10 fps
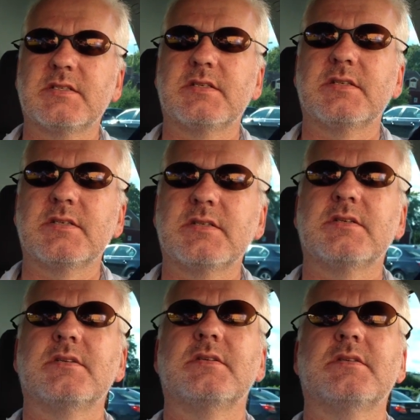
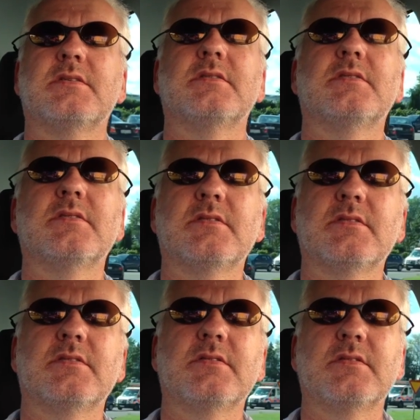
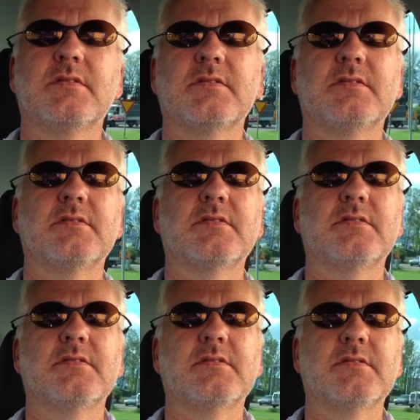
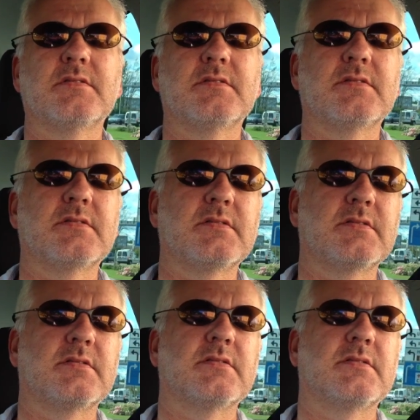
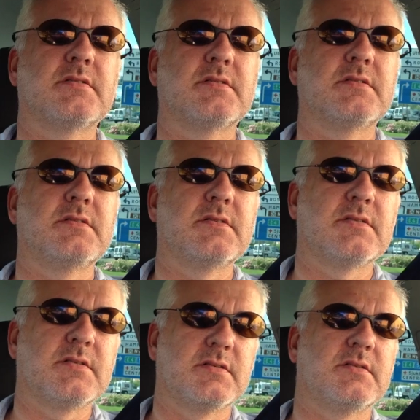
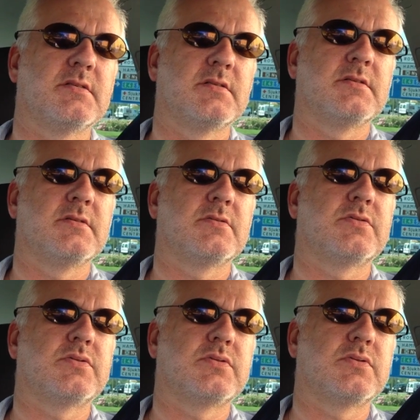
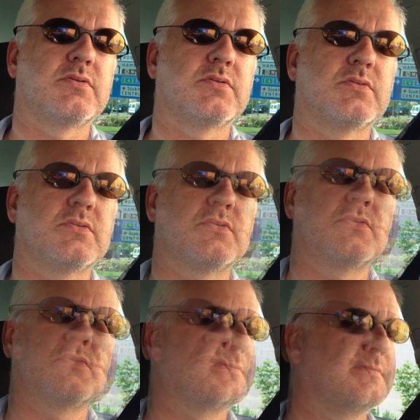
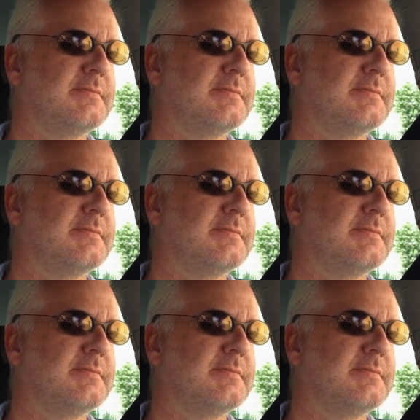(silence)